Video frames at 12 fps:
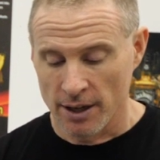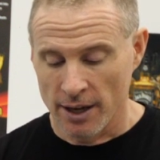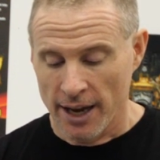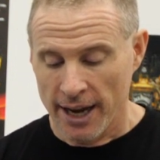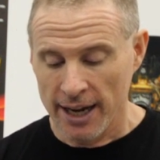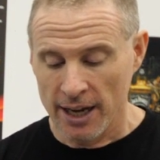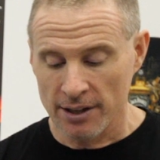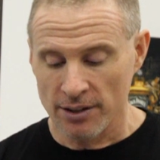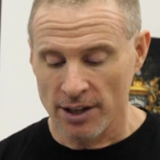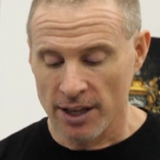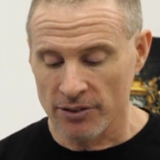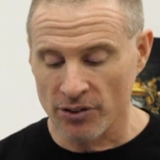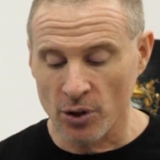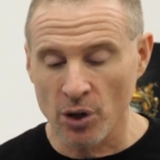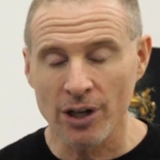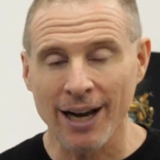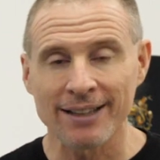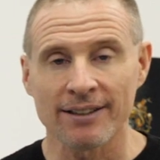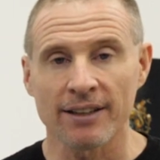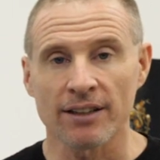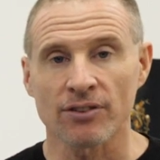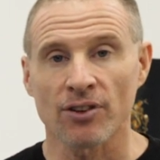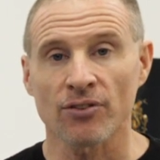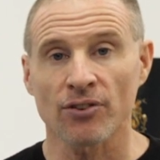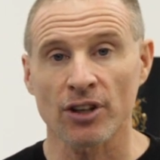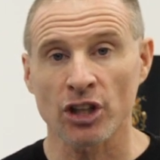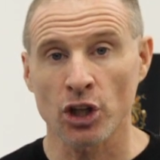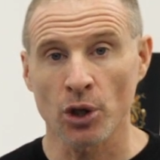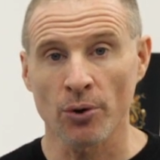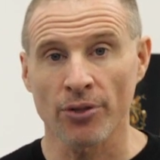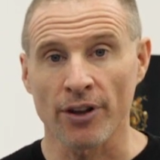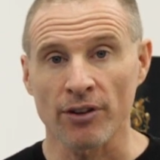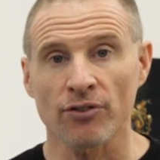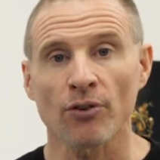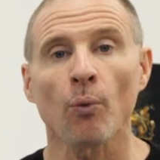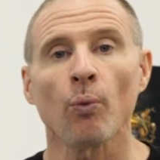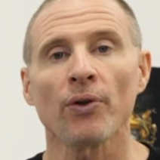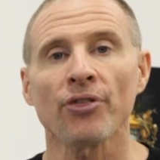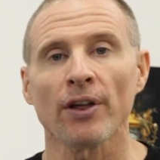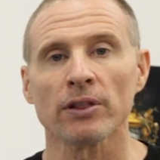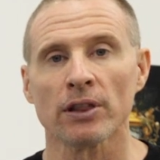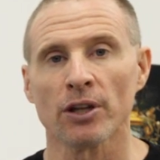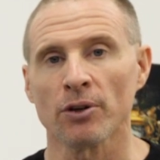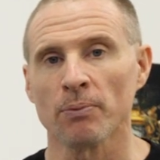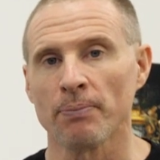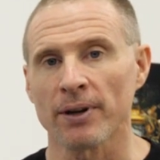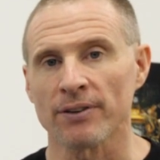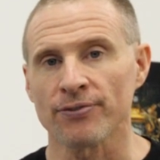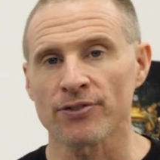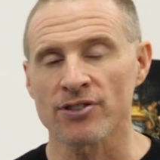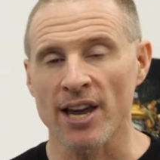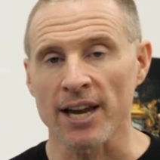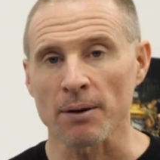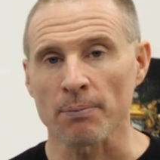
And it's a good idea to secure this with a little bit of tape.